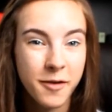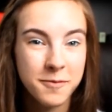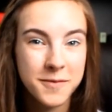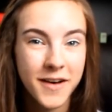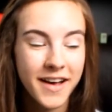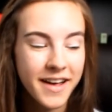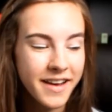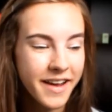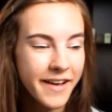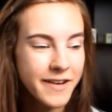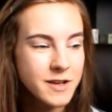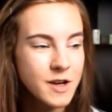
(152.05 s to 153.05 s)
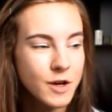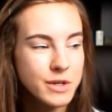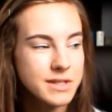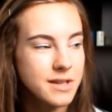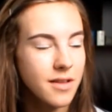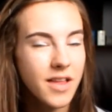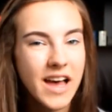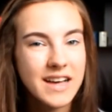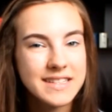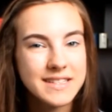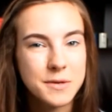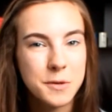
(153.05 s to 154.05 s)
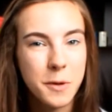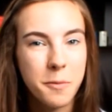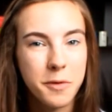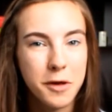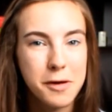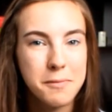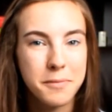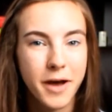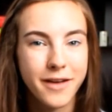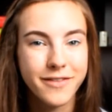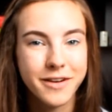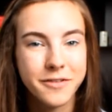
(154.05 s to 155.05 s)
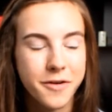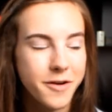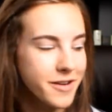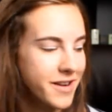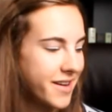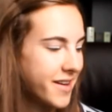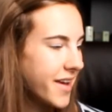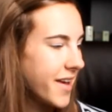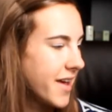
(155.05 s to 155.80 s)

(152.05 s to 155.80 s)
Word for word: but I chose The Last Olympian by Rick Riordan,